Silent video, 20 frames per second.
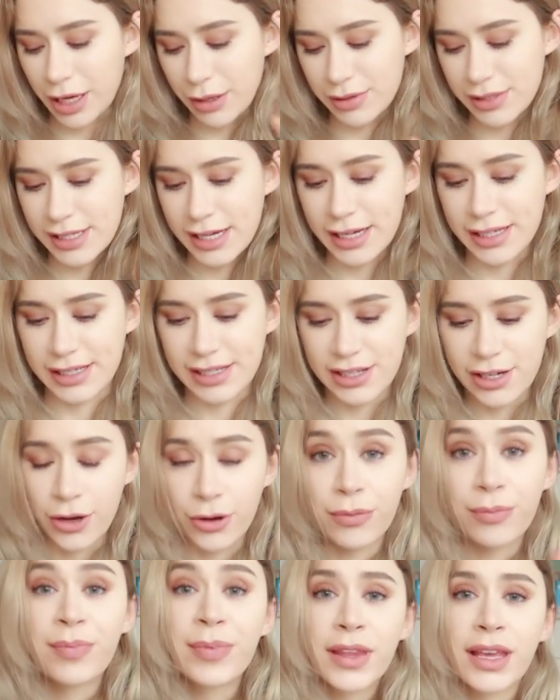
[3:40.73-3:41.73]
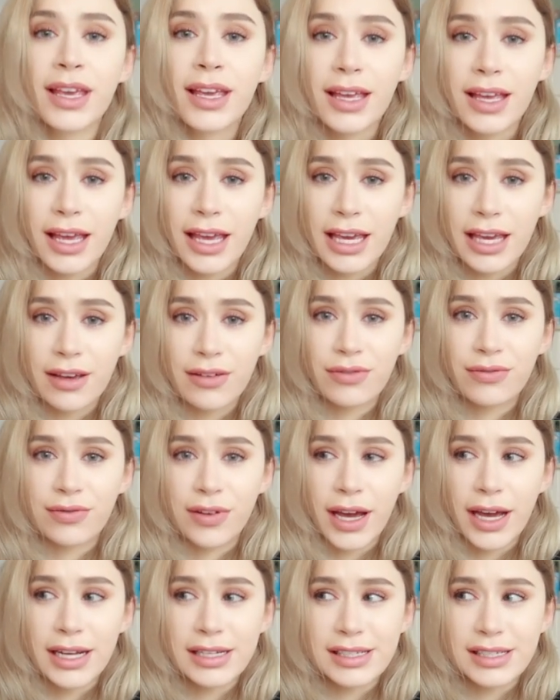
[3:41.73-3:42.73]
That was nice. So
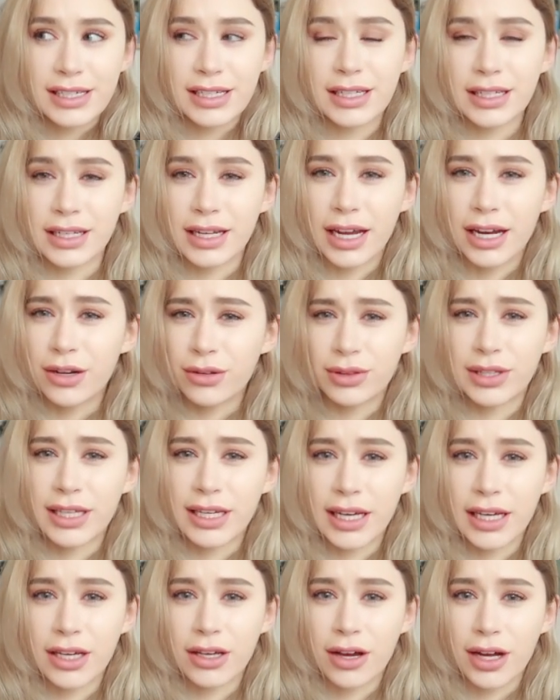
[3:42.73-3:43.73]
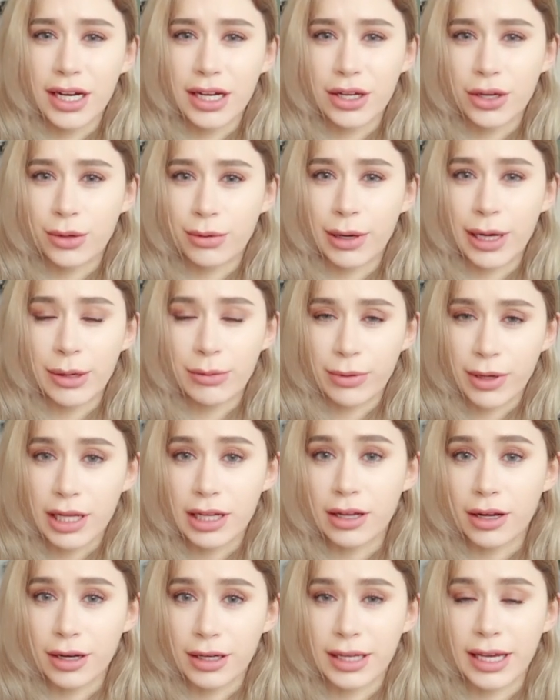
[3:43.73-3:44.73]
if I didn't, I don't think I got it quite
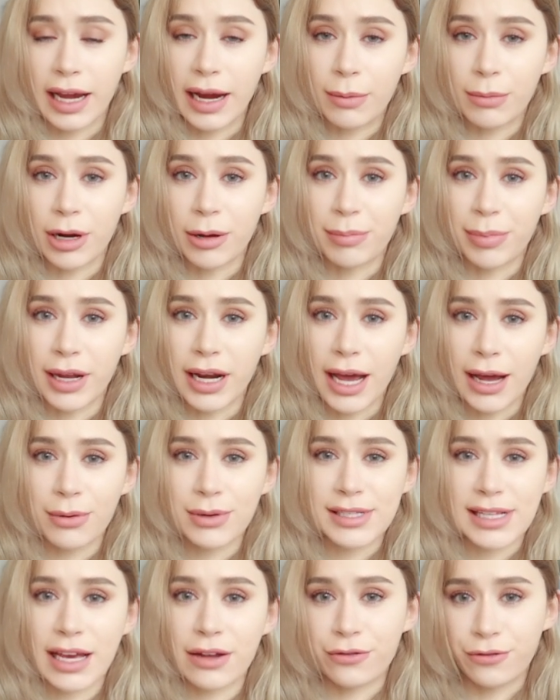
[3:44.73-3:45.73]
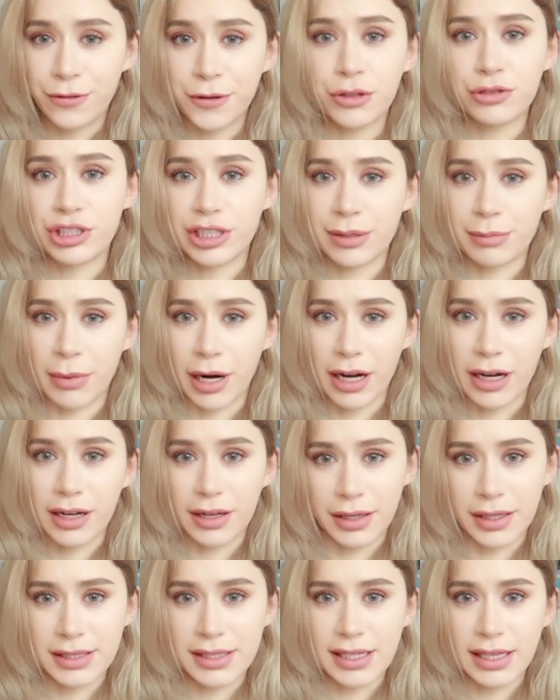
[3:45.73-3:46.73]
well on camera, but I was at Fuji Mart,
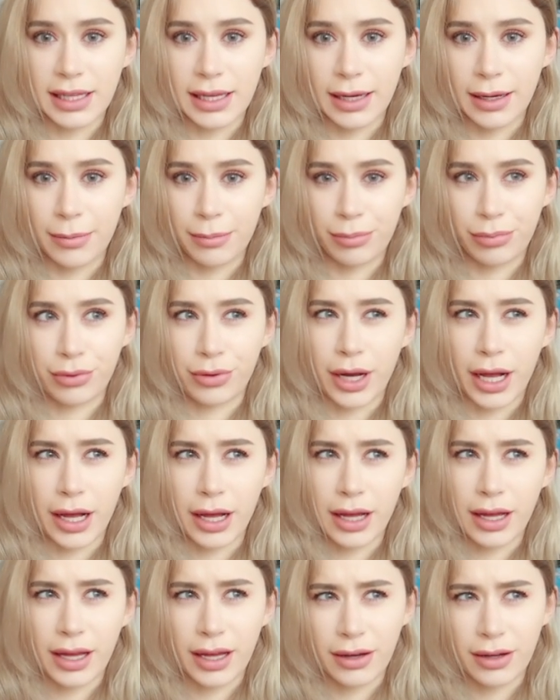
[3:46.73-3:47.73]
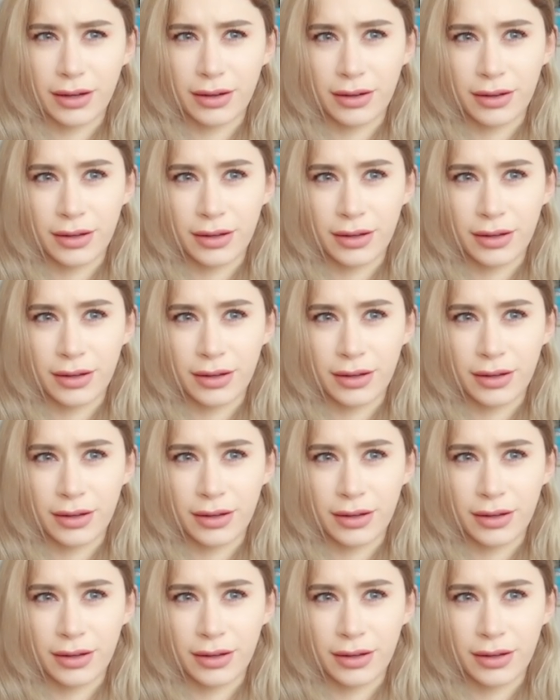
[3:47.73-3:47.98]
and it's in the Praran